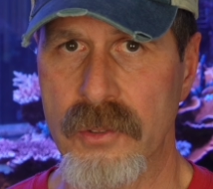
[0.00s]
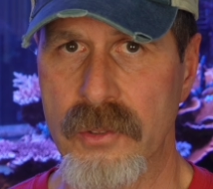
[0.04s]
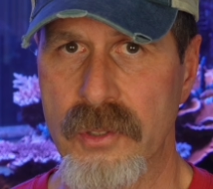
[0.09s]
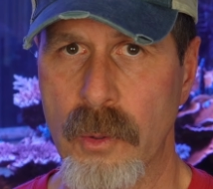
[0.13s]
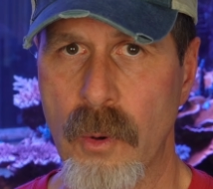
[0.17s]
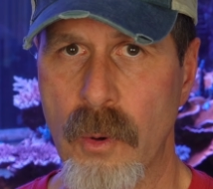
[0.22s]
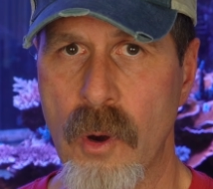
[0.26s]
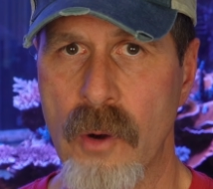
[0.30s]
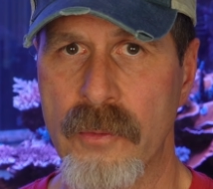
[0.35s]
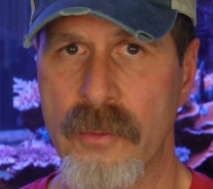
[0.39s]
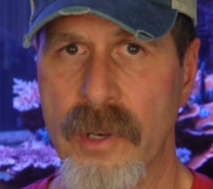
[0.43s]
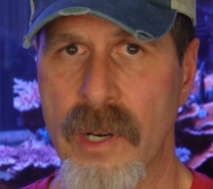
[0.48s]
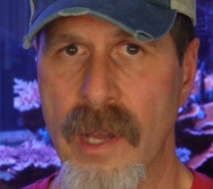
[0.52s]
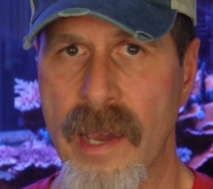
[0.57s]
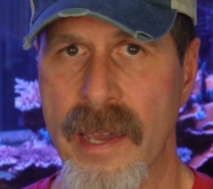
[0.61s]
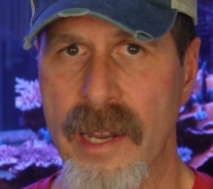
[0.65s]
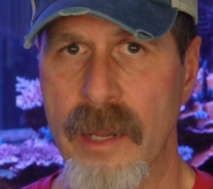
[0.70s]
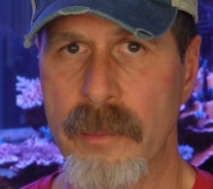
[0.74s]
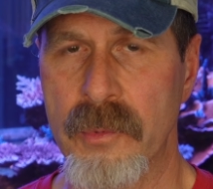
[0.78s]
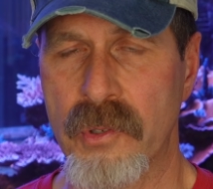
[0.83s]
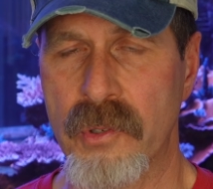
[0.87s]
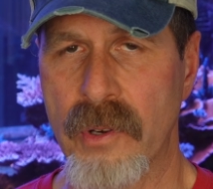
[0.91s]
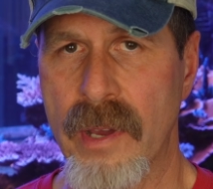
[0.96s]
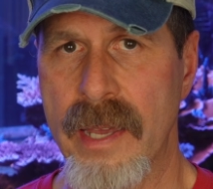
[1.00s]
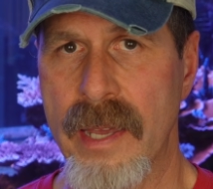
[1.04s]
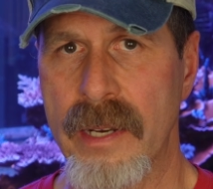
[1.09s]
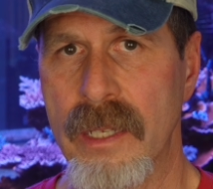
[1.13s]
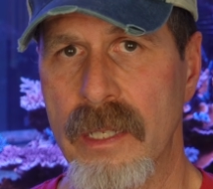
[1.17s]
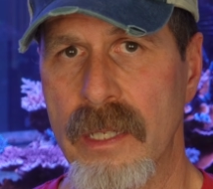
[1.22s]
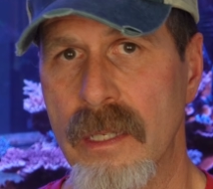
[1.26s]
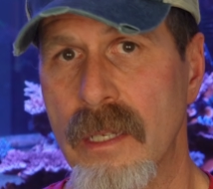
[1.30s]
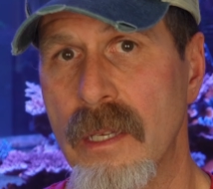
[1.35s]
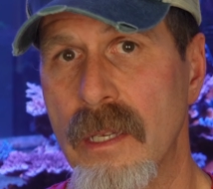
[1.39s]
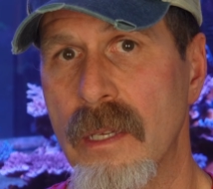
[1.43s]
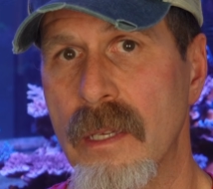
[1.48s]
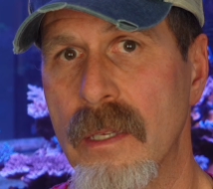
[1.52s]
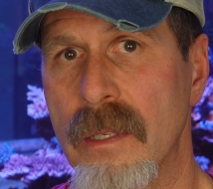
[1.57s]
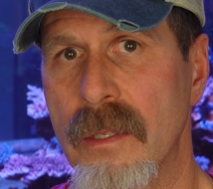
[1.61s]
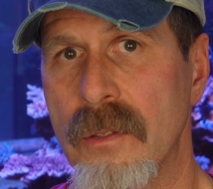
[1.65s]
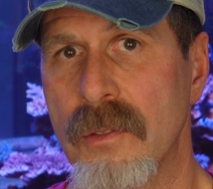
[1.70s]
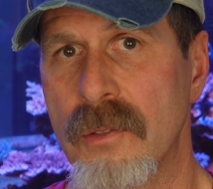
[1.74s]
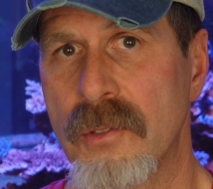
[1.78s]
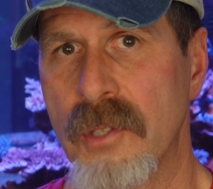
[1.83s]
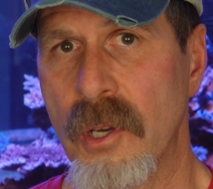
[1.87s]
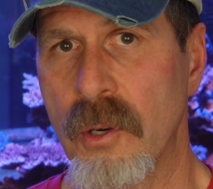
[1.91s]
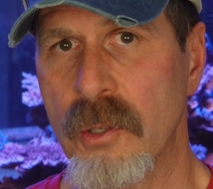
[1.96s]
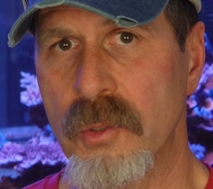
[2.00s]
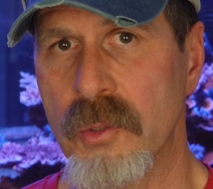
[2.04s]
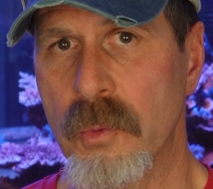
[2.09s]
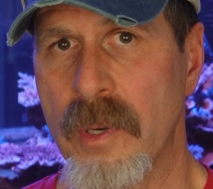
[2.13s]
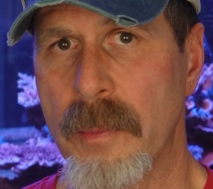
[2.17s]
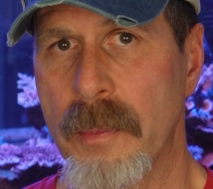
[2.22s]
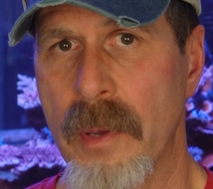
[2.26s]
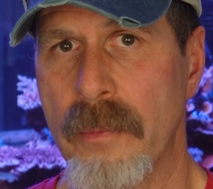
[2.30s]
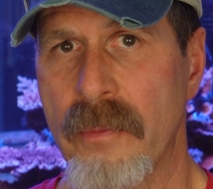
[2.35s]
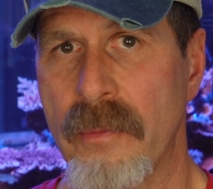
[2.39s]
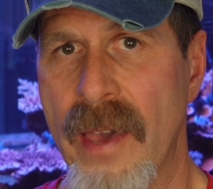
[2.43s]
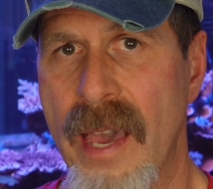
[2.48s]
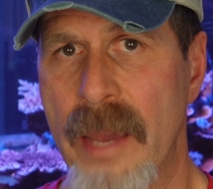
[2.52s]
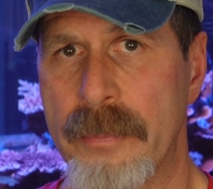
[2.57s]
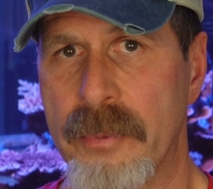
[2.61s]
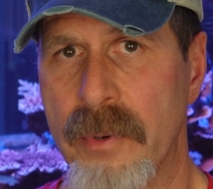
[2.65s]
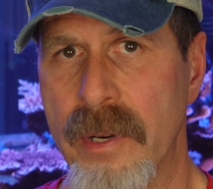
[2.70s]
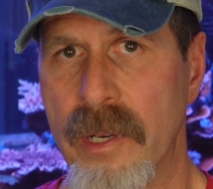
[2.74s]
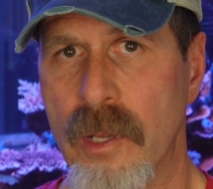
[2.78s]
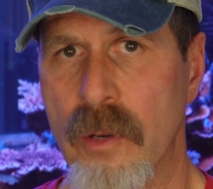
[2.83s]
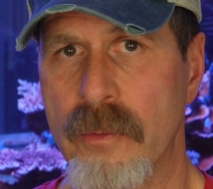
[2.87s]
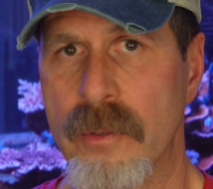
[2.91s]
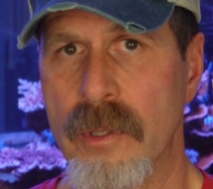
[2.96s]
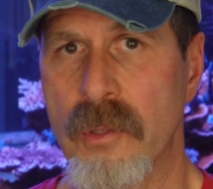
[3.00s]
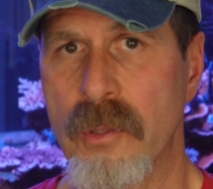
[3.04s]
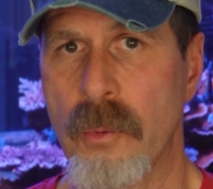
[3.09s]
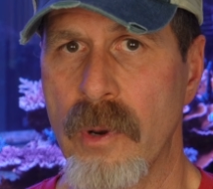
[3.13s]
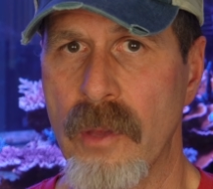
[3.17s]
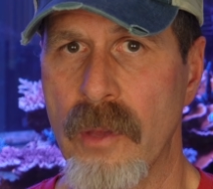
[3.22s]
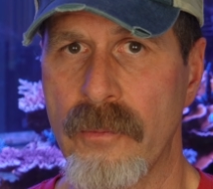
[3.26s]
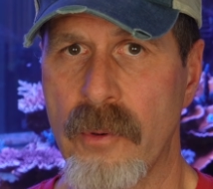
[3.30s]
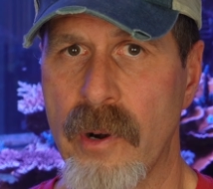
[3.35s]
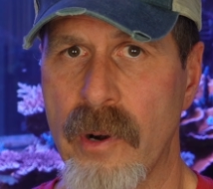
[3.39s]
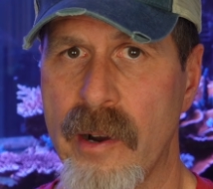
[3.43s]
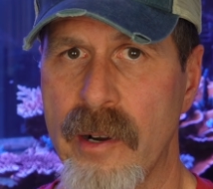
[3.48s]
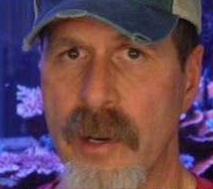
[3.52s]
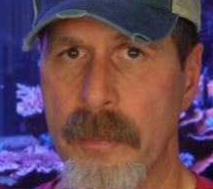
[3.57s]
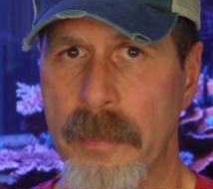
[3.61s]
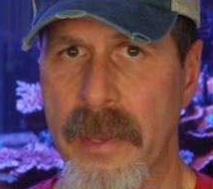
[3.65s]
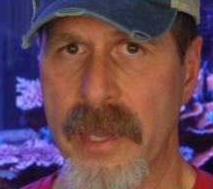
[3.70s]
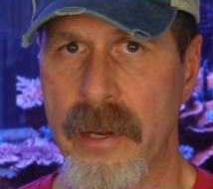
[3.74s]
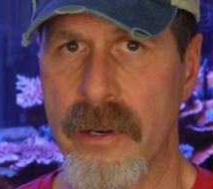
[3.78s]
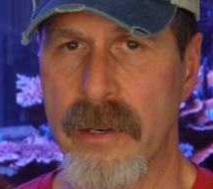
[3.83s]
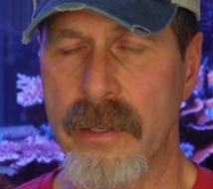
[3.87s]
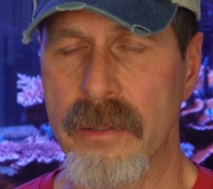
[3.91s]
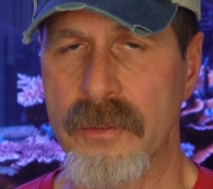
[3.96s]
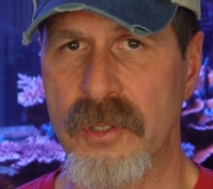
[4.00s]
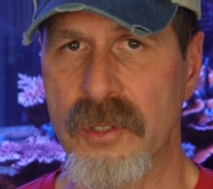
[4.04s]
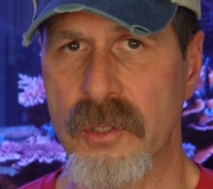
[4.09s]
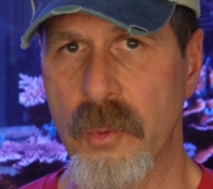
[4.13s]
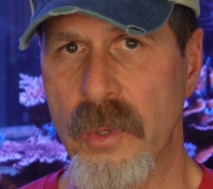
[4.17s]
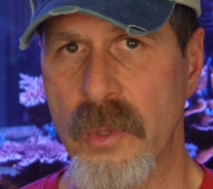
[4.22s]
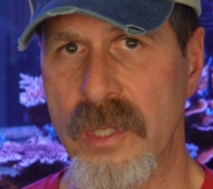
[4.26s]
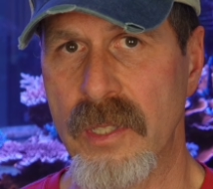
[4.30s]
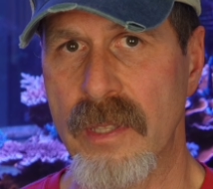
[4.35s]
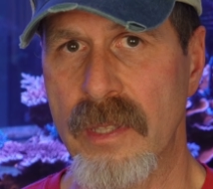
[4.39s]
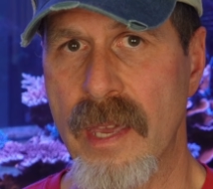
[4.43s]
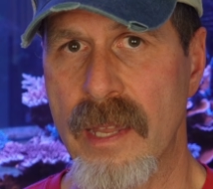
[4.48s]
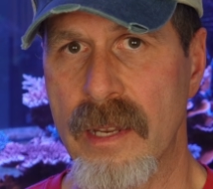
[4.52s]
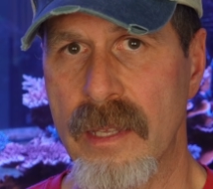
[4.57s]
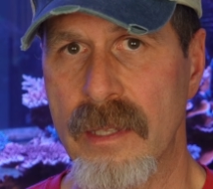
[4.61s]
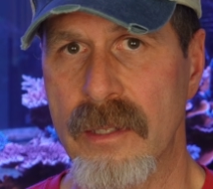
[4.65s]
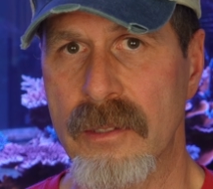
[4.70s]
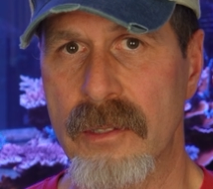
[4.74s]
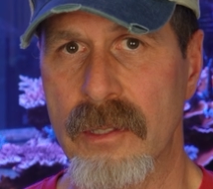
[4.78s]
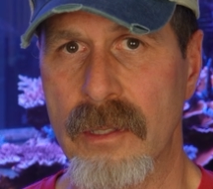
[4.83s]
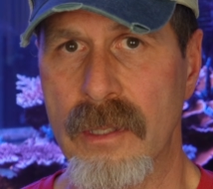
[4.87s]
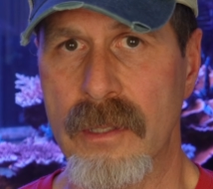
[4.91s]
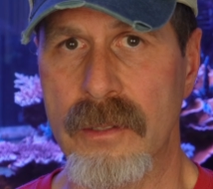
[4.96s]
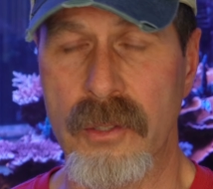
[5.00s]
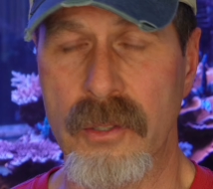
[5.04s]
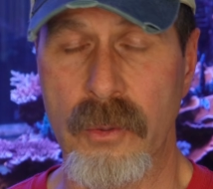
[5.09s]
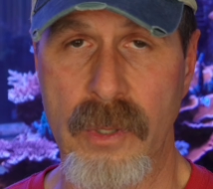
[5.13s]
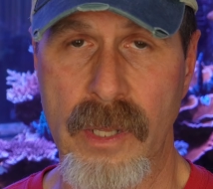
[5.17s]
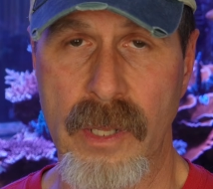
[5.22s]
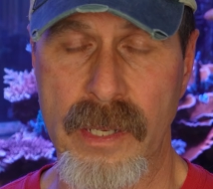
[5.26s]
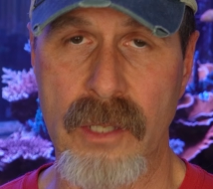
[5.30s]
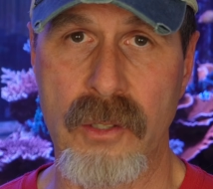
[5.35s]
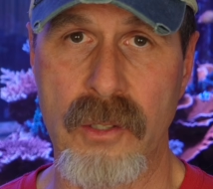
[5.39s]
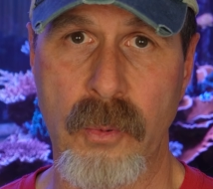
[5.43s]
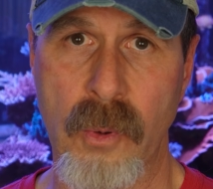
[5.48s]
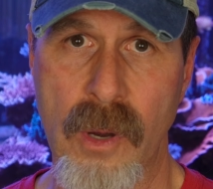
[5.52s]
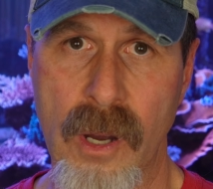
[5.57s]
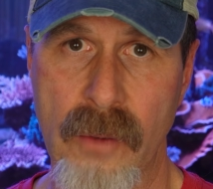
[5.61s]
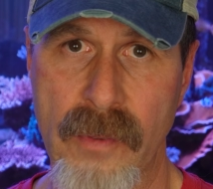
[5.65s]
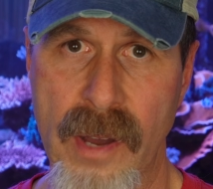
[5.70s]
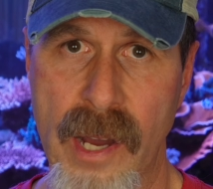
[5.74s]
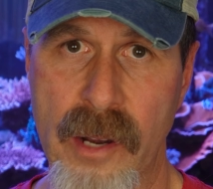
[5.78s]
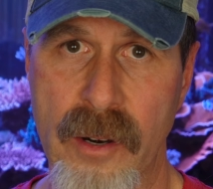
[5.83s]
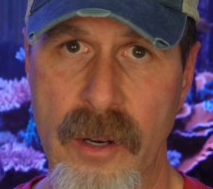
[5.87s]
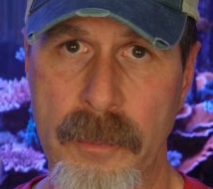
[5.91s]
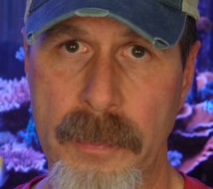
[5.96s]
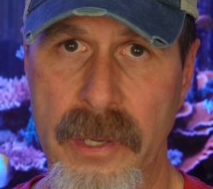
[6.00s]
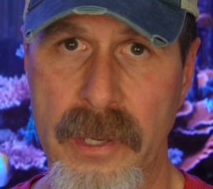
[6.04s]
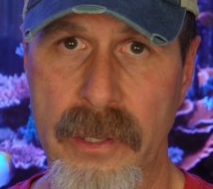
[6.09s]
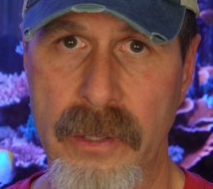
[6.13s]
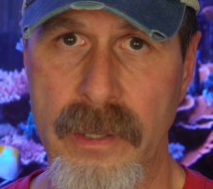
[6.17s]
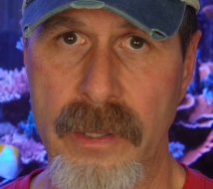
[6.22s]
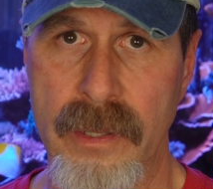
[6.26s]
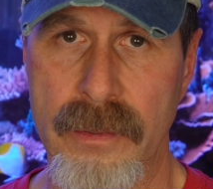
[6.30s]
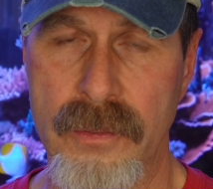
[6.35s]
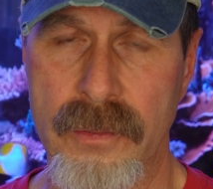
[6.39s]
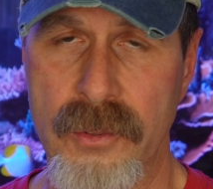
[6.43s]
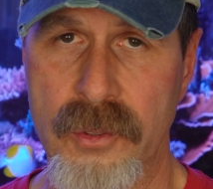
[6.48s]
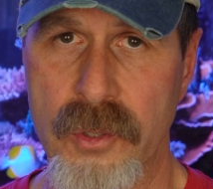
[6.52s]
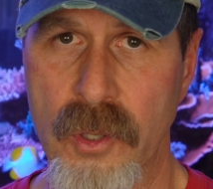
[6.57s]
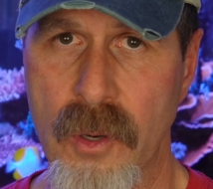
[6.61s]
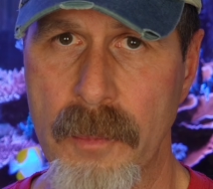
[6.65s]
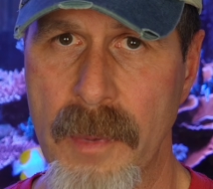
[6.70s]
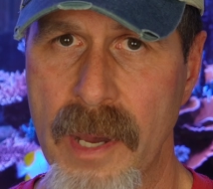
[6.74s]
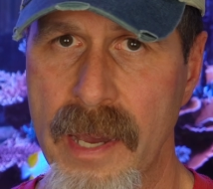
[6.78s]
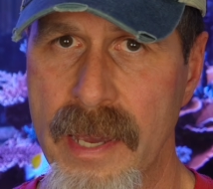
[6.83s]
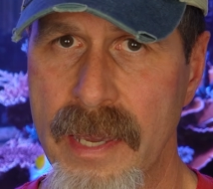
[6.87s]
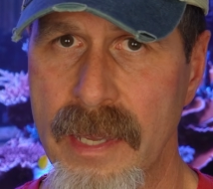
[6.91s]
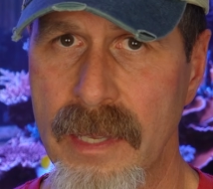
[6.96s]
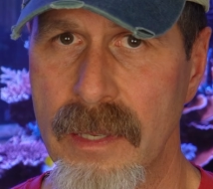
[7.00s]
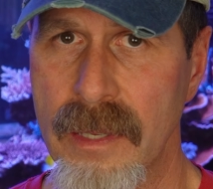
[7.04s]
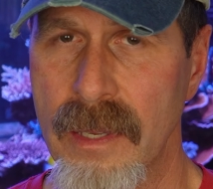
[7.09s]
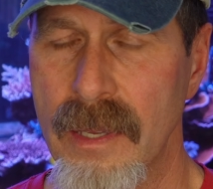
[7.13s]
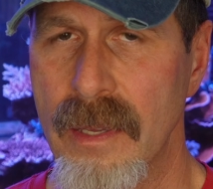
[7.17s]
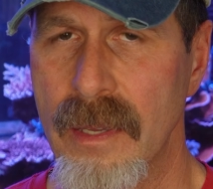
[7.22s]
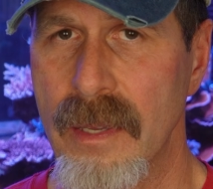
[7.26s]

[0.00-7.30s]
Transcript: So overnight I'm trying to dose what I'm evaporating over a 24-hour period, squeezing that into like a 12-hour period. So my